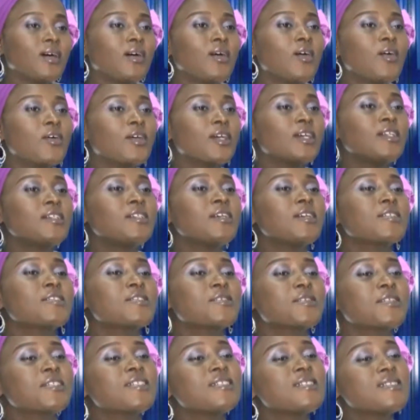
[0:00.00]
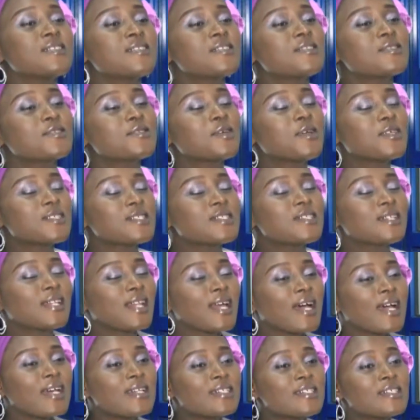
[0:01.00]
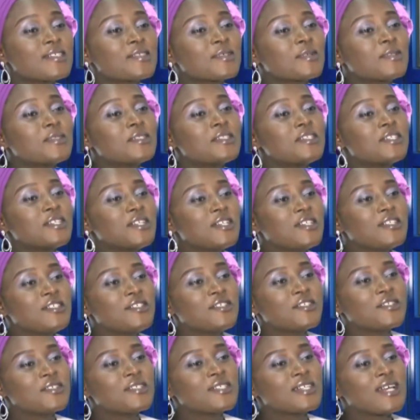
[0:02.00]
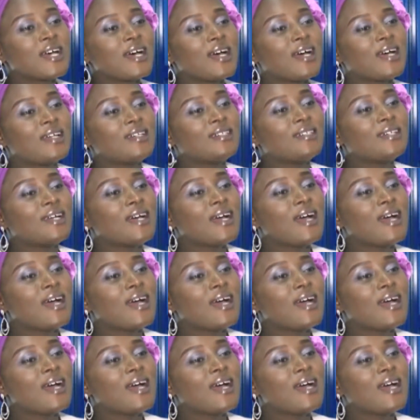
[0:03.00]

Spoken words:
Okay, doctor, is tonsillitis contagious, and